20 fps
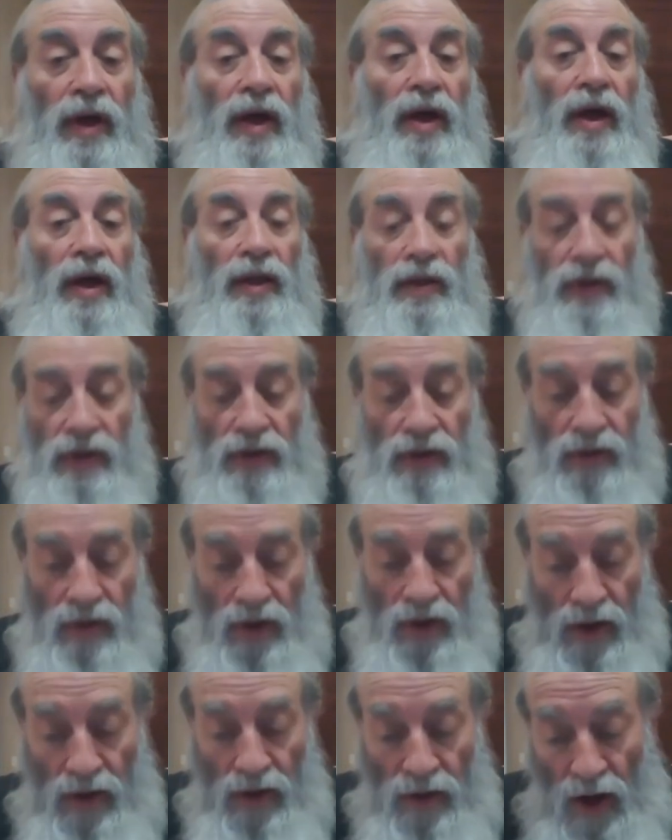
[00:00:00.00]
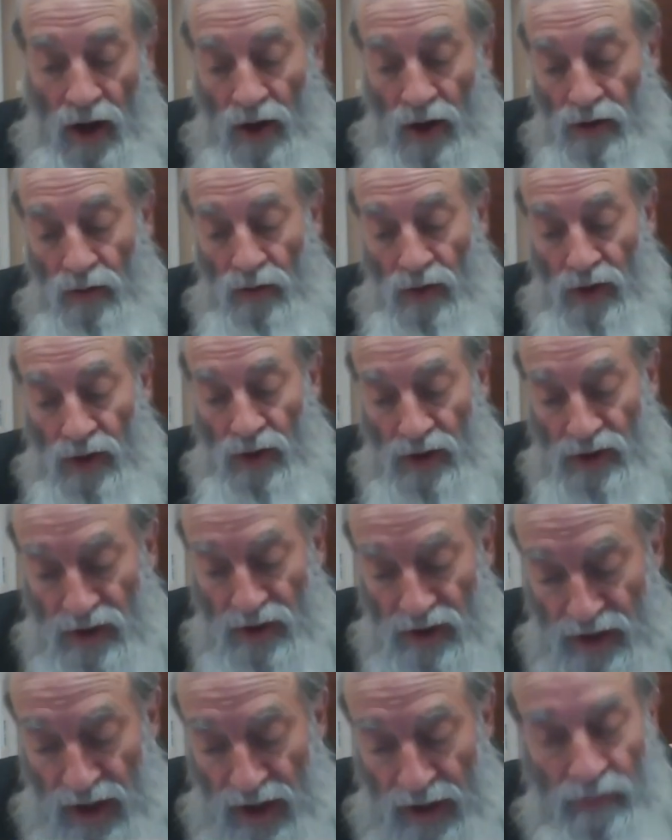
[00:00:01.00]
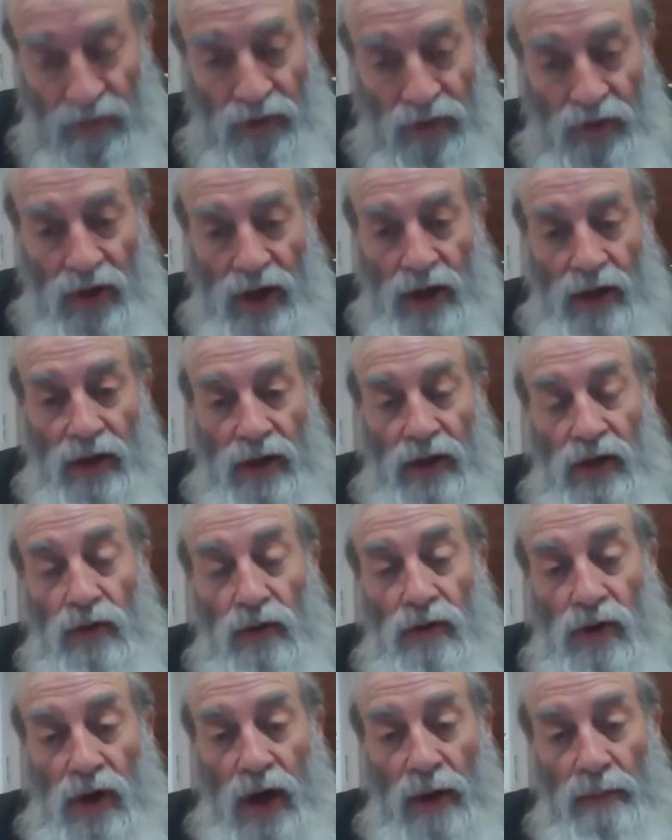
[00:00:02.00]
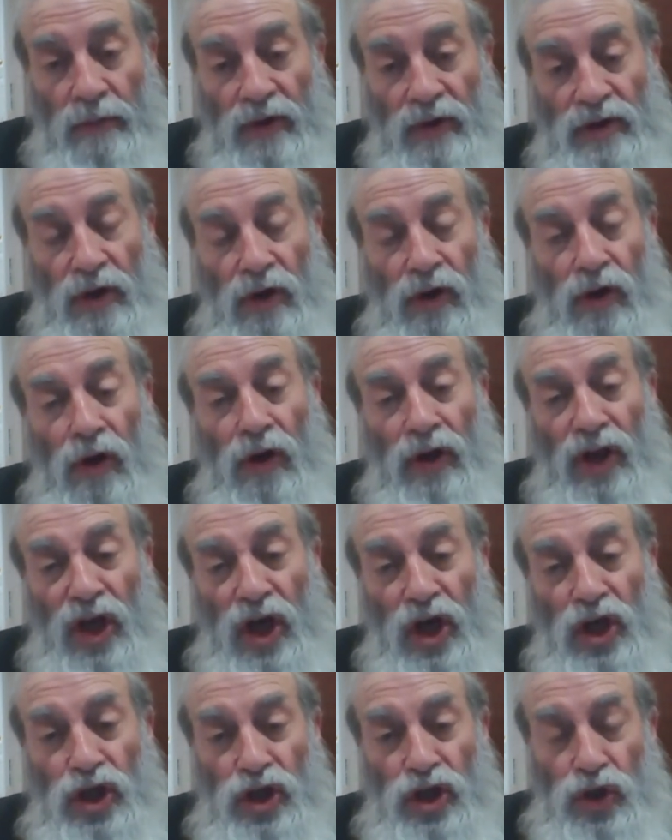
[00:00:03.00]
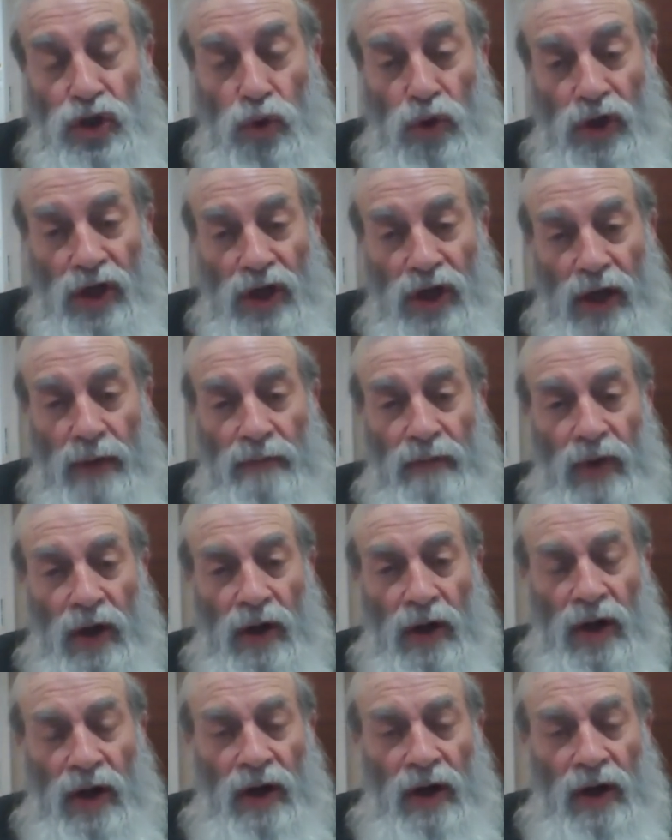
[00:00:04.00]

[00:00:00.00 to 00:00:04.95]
And the other words, the same thing. Cucumbers are called kishuyim,